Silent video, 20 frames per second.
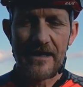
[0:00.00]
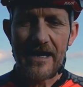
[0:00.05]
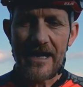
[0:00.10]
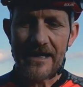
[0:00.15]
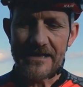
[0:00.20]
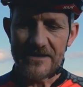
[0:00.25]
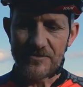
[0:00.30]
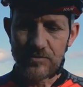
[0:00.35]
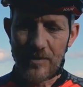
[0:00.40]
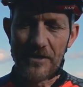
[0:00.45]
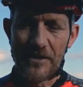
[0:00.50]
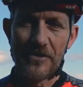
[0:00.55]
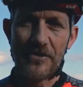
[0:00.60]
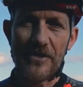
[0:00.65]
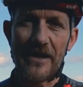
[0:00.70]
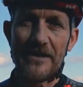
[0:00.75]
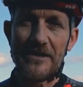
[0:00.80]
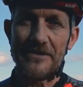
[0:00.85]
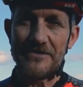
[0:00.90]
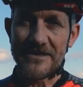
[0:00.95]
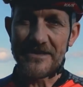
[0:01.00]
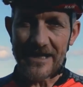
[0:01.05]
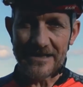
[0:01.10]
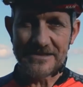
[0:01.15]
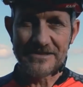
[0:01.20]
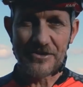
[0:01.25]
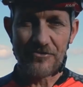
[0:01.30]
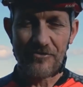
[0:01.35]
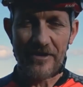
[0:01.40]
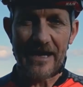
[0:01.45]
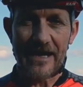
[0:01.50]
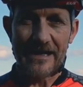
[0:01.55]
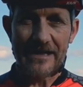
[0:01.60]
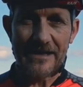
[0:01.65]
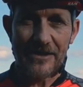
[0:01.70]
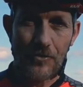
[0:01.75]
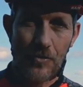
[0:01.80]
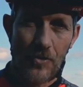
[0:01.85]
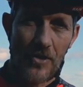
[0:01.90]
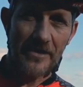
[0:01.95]
and it's one thing that does
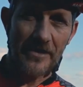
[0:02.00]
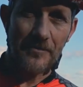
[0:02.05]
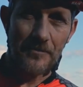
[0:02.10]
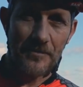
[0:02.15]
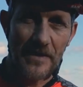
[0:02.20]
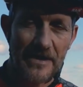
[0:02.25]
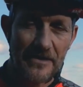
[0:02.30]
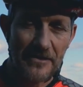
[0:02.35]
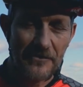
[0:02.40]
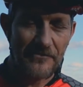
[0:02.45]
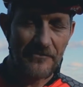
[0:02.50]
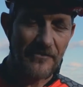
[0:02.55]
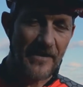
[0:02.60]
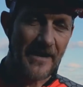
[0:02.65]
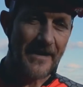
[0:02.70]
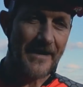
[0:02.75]
create quite a bit of